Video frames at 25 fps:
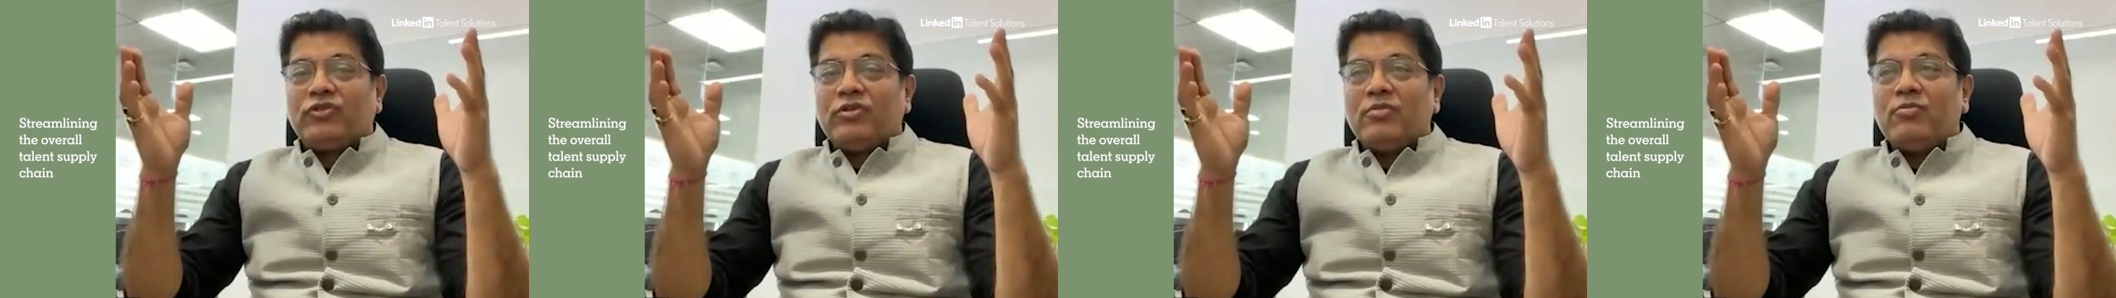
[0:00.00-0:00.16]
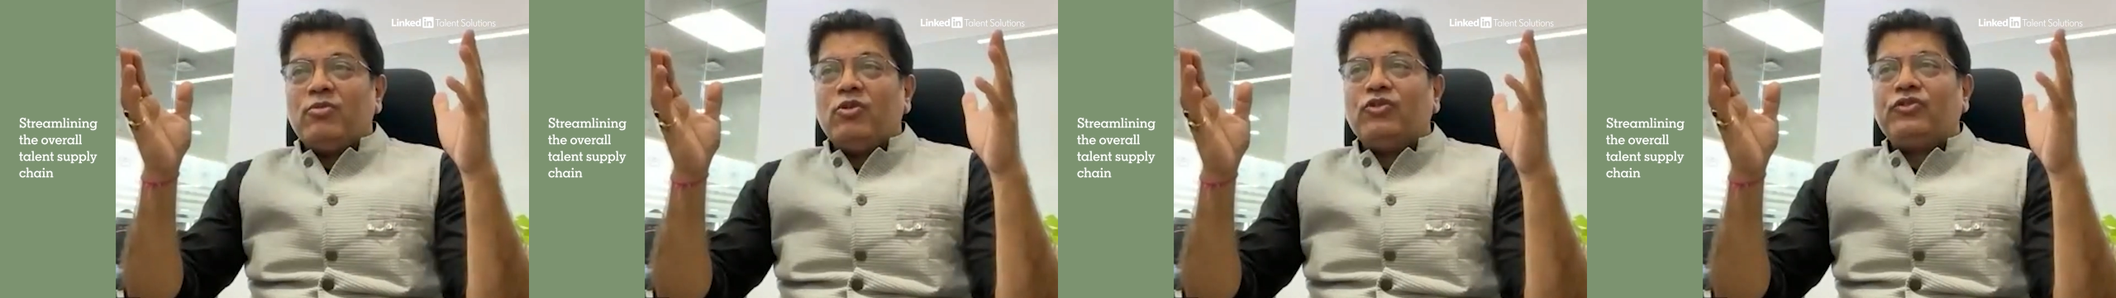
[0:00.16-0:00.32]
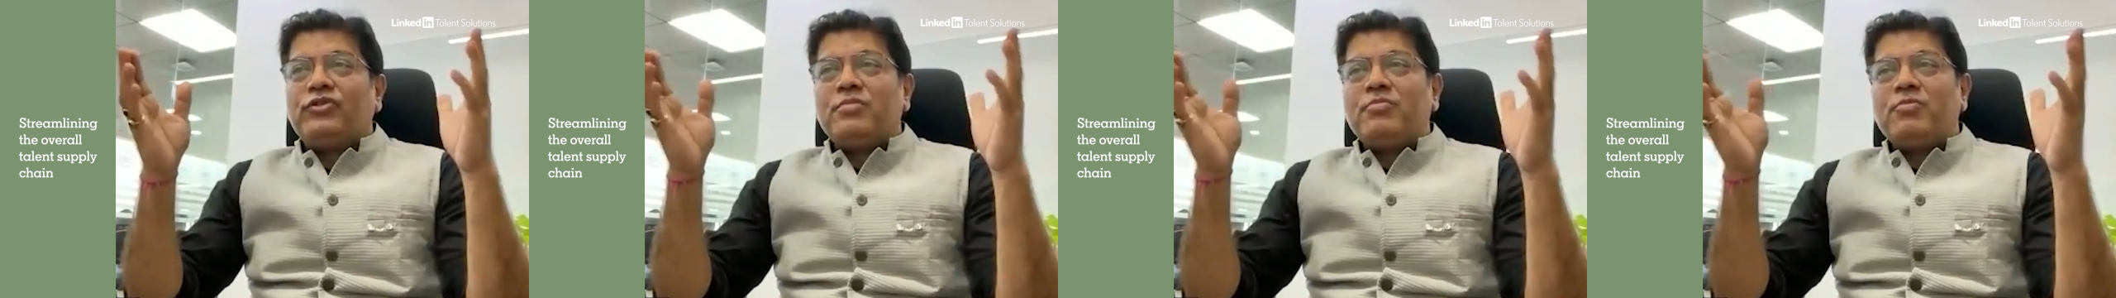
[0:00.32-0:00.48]
the
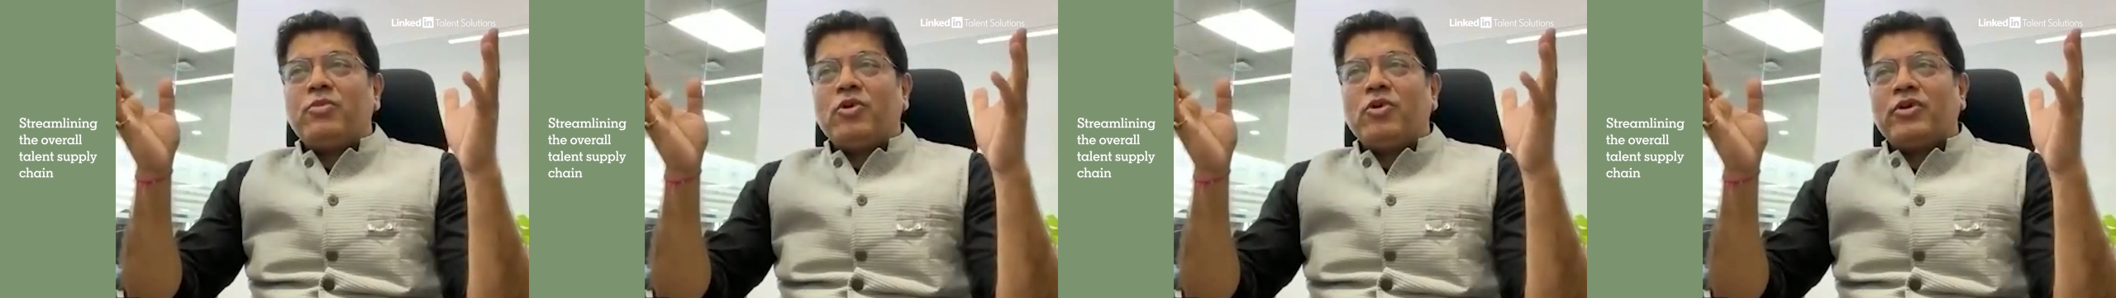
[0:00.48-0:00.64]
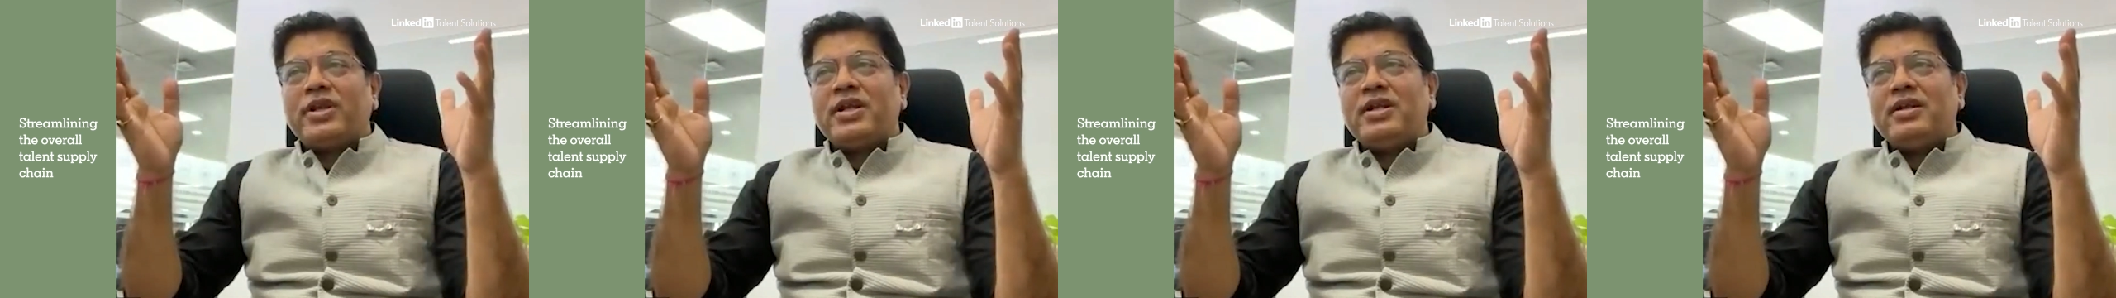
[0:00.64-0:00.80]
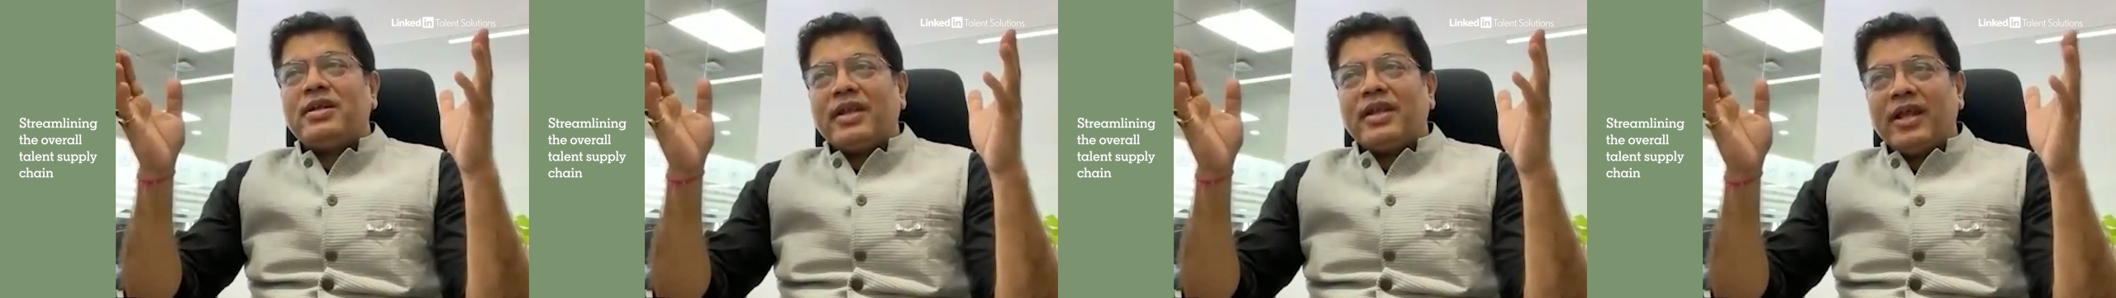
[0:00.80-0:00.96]
most
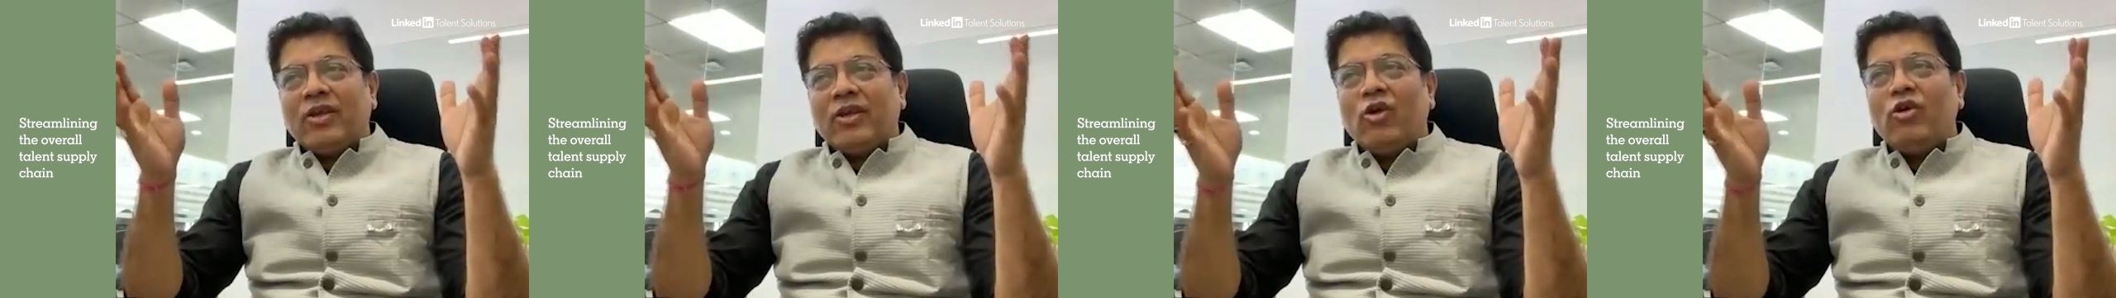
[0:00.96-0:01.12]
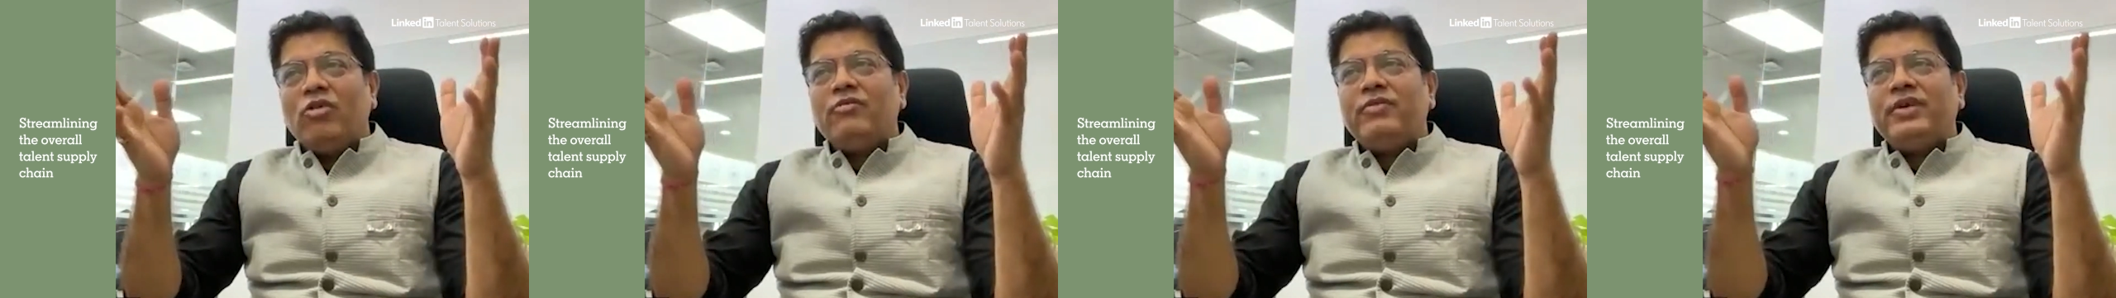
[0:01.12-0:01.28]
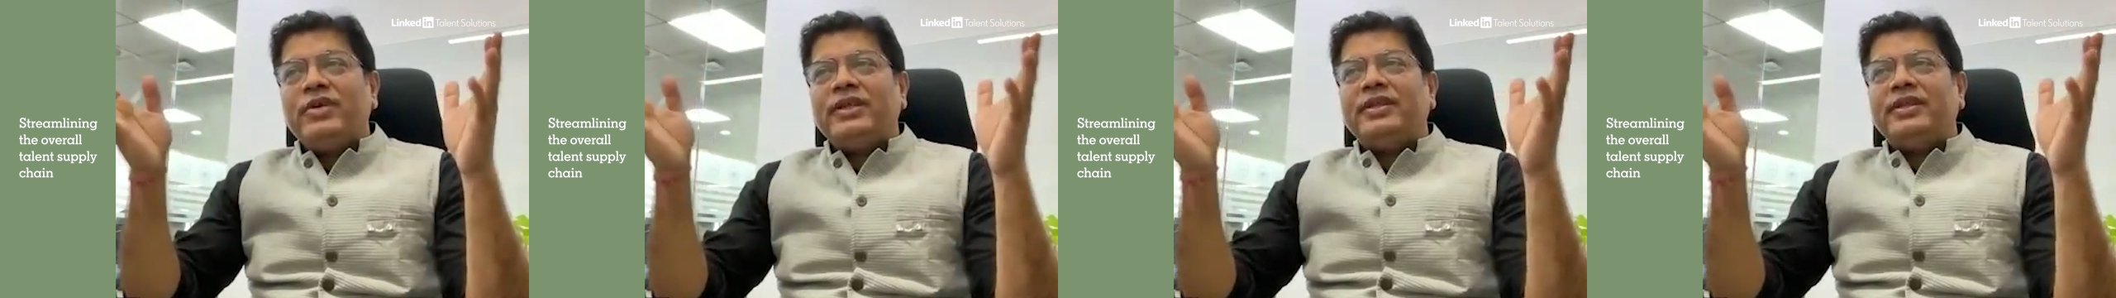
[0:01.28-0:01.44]
important
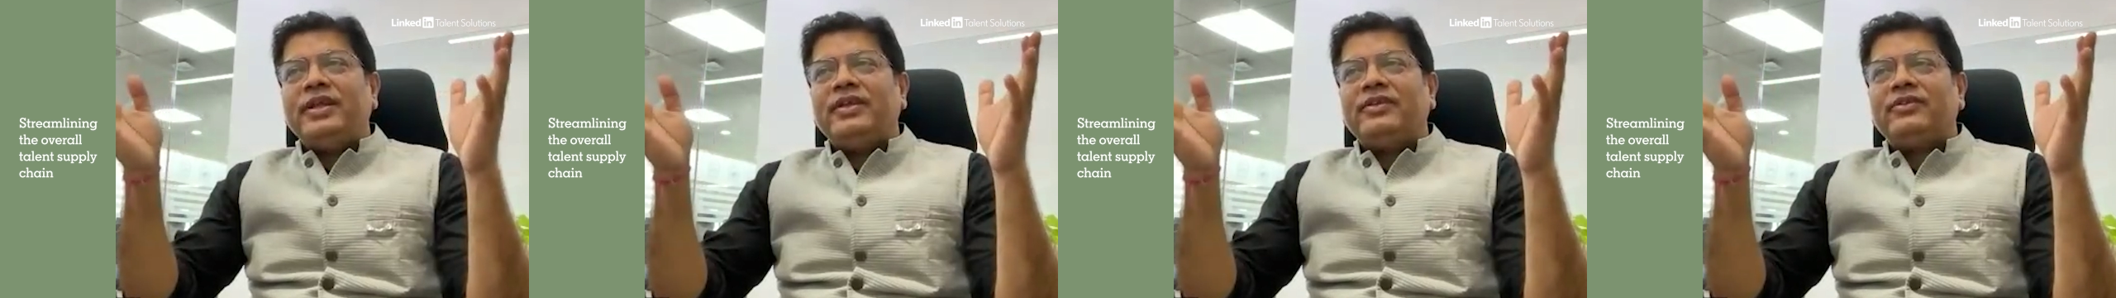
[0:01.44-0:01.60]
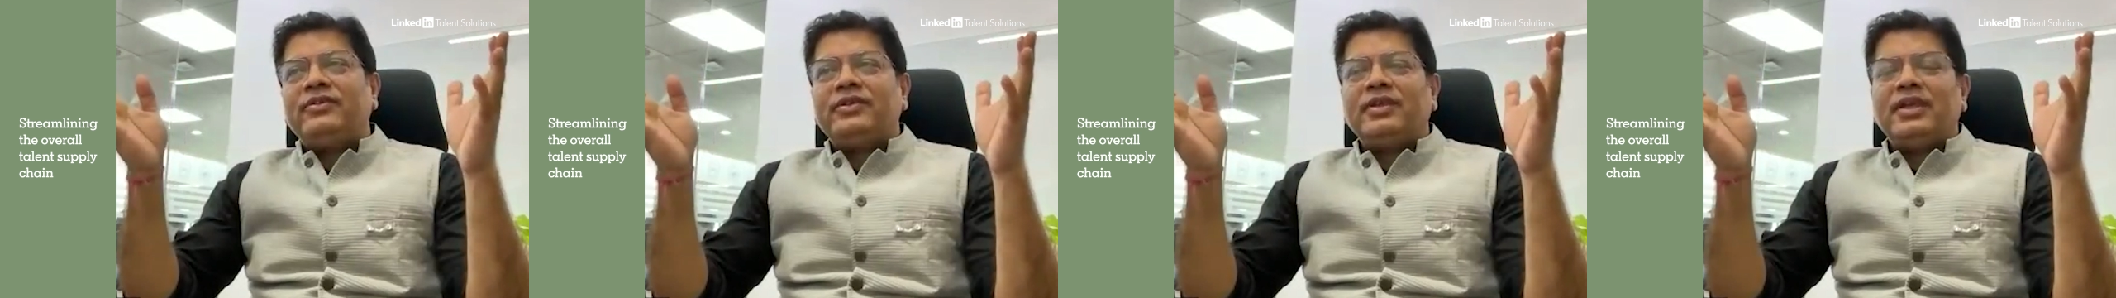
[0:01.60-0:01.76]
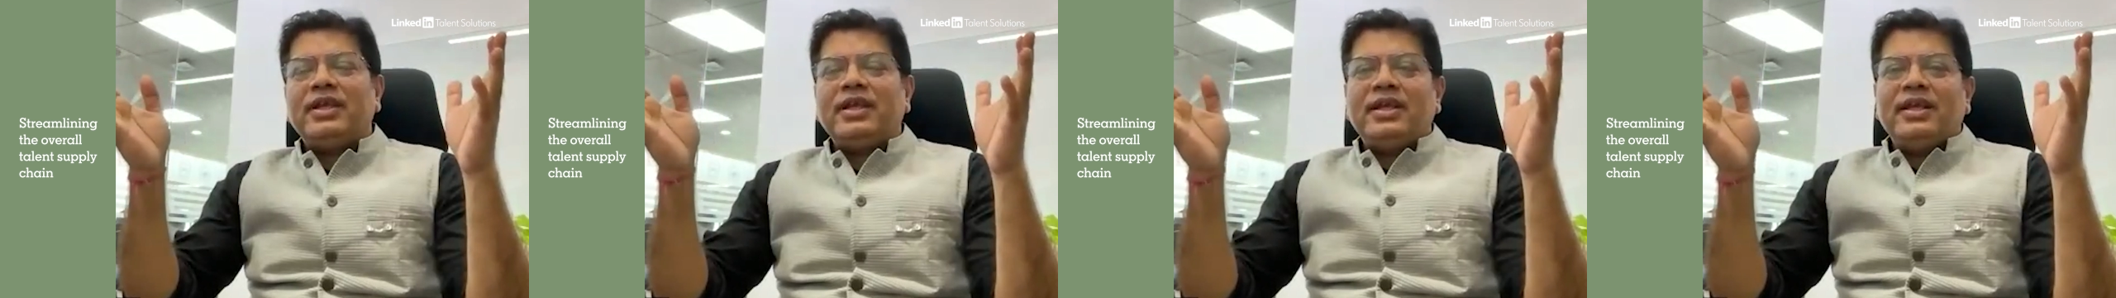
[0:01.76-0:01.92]
along with
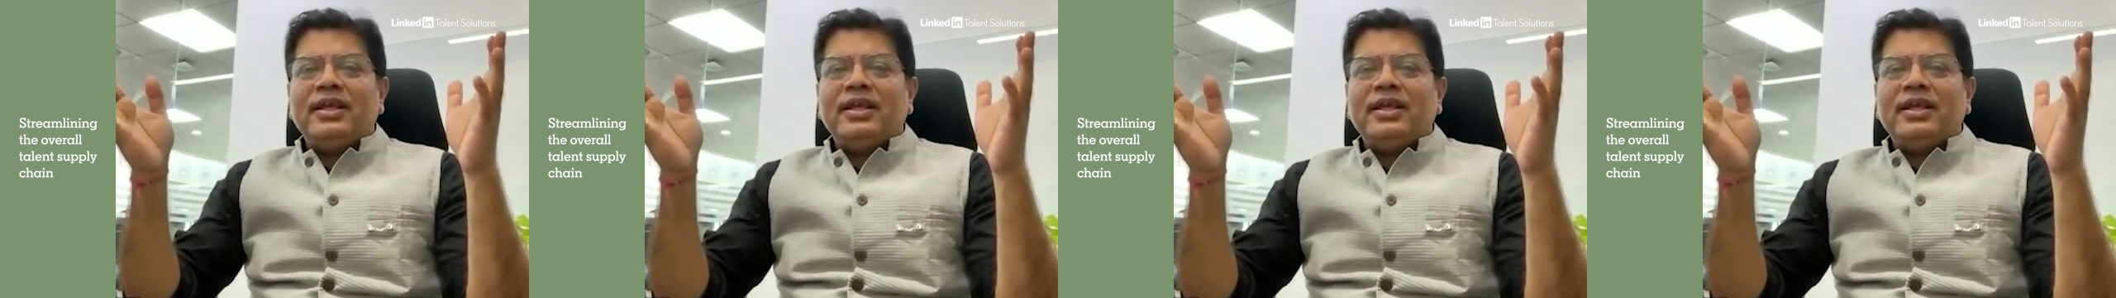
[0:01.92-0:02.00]
this